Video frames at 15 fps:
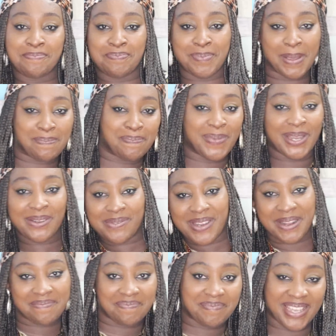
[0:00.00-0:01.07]

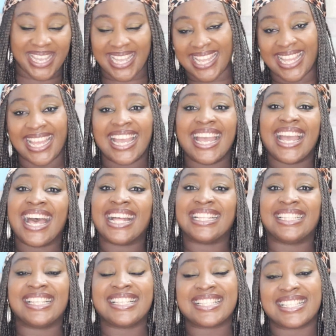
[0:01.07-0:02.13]
Peperempe,
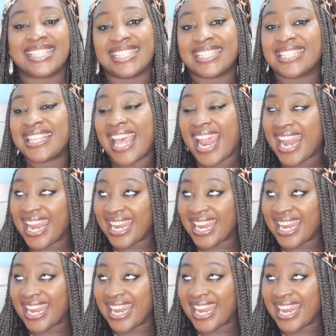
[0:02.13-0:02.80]
and this is